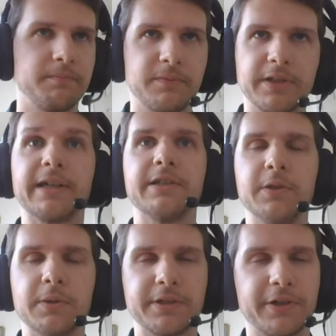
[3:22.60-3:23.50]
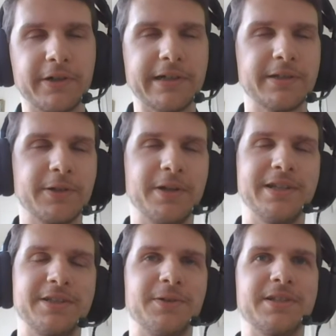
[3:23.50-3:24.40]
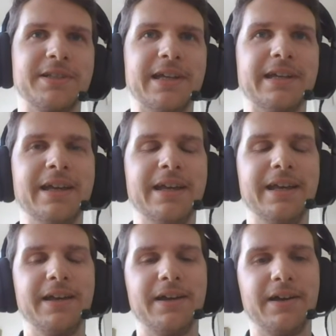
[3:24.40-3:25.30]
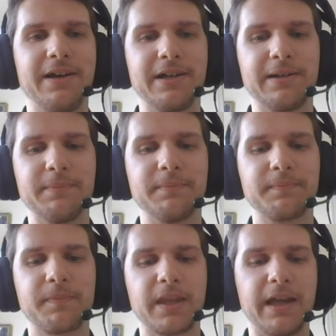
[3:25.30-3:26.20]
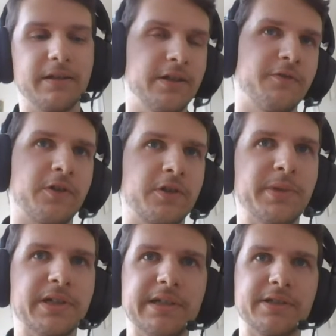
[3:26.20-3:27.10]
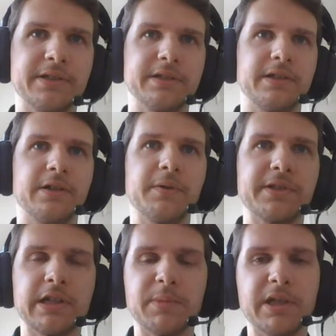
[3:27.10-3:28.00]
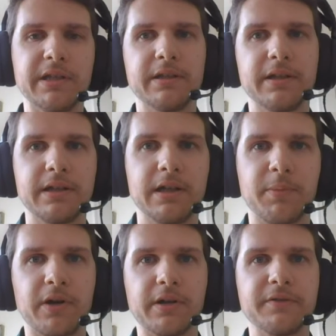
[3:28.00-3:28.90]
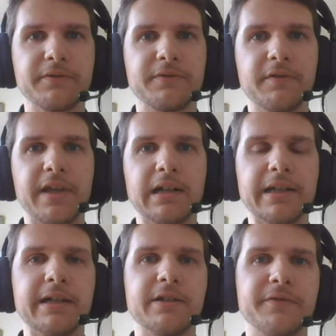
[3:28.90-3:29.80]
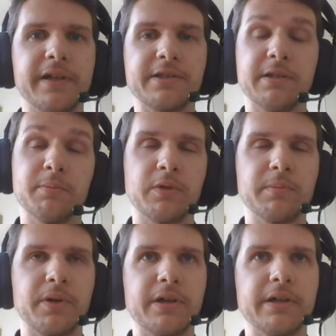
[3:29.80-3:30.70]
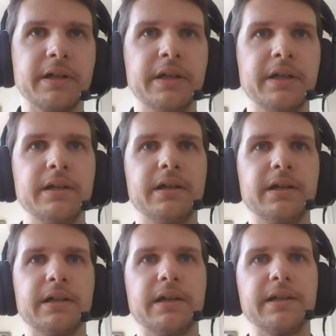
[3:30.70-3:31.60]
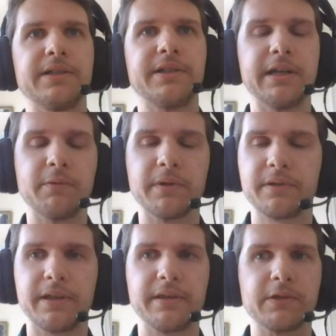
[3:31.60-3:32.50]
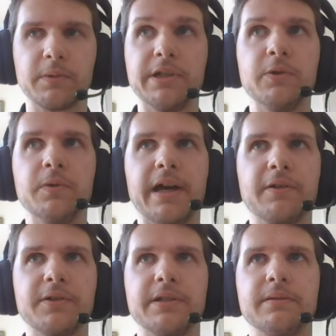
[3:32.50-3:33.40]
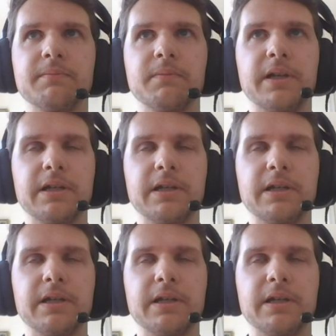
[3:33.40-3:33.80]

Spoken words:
selected you as a target, so to say. Um, and vulnerabilities are always going to be a part of that layer defense, an important part. I'd say with, I think, 22,000